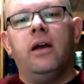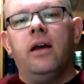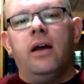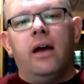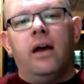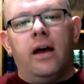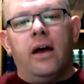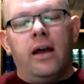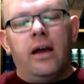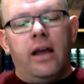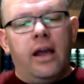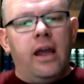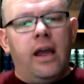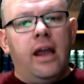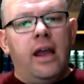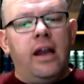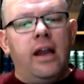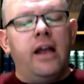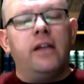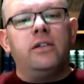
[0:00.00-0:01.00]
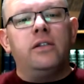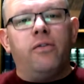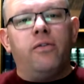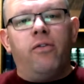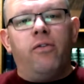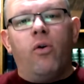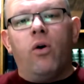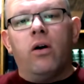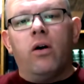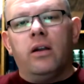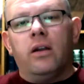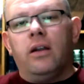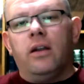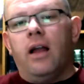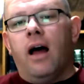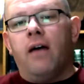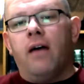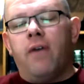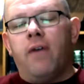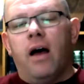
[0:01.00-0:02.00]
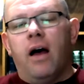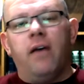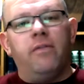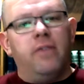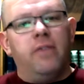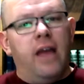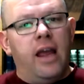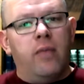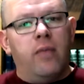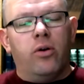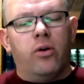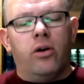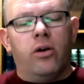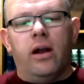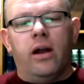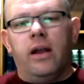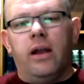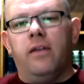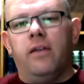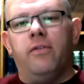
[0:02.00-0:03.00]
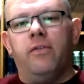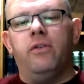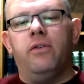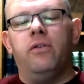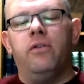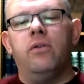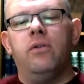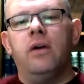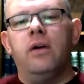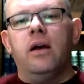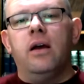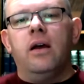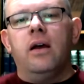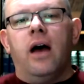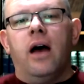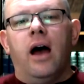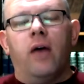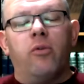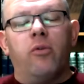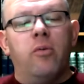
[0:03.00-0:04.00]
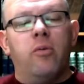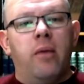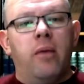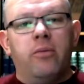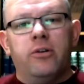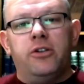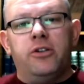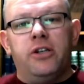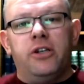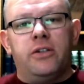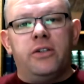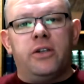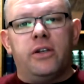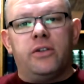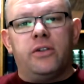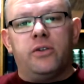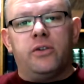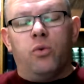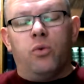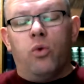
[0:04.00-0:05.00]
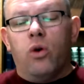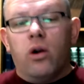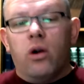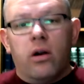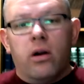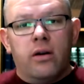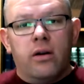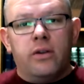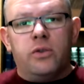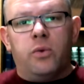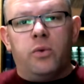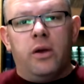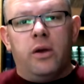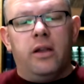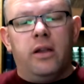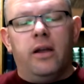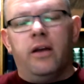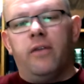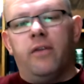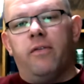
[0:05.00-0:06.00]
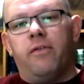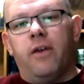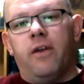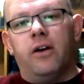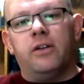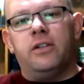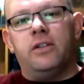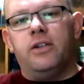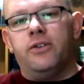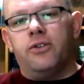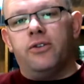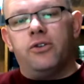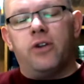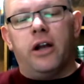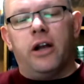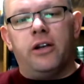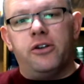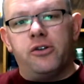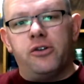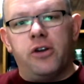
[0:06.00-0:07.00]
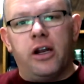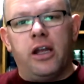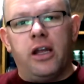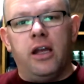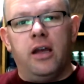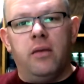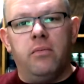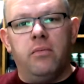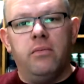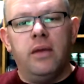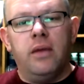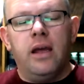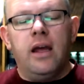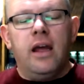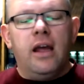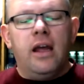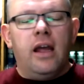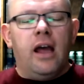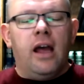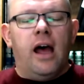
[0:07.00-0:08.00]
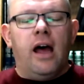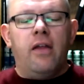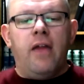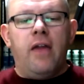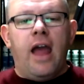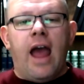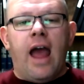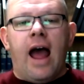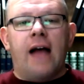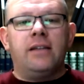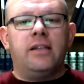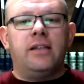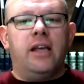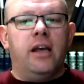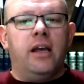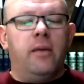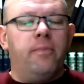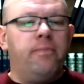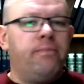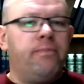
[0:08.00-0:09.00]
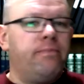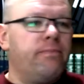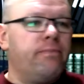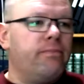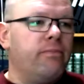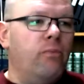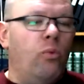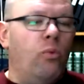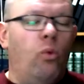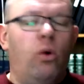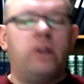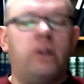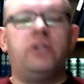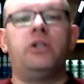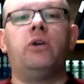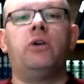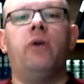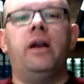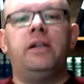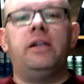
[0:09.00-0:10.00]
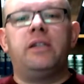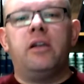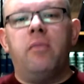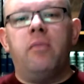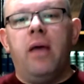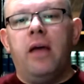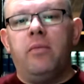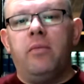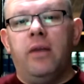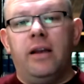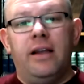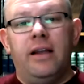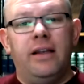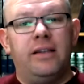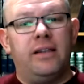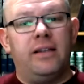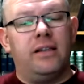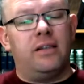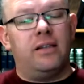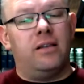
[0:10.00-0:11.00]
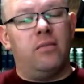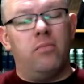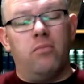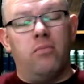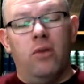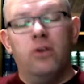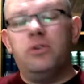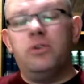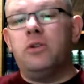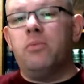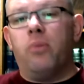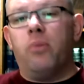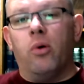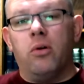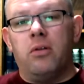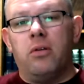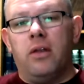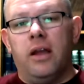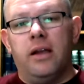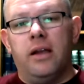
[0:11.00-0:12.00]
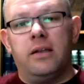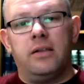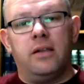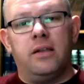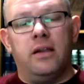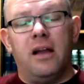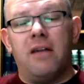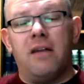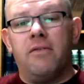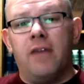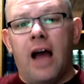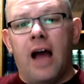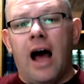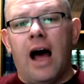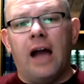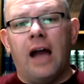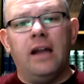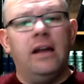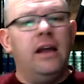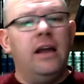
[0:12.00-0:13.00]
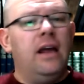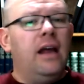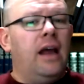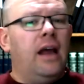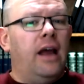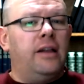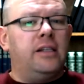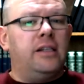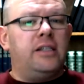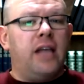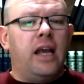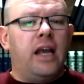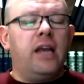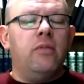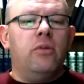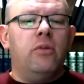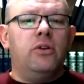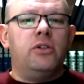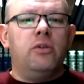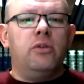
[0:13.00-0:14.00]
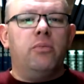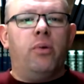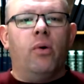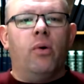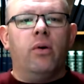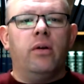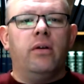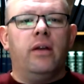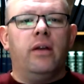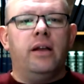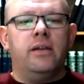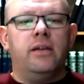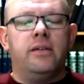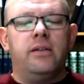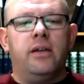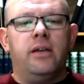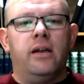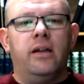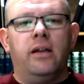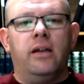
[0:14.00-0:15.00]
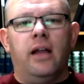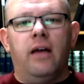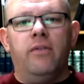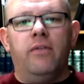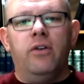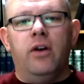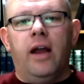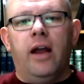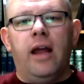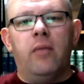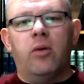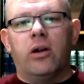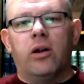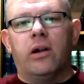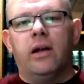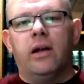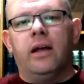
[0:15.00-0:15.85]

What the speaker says: It is for love of neighbor. And if you remember Jesus' words when the Pharisees are trying to trick him, they ask him, what's the greatest commandment? He says the most important thing is to love God. And the second most important is to love your neighbor.